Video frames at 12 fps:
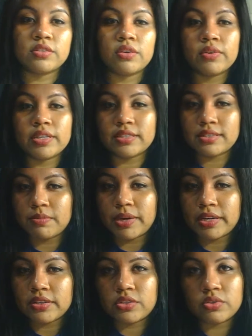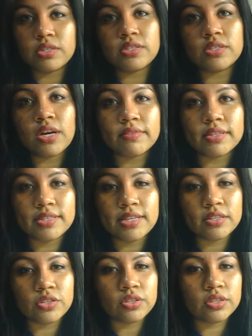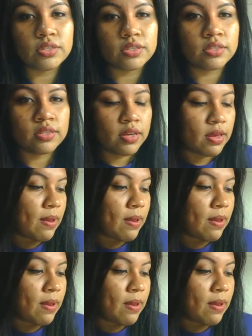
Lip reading: So it is better to resolve the tensions.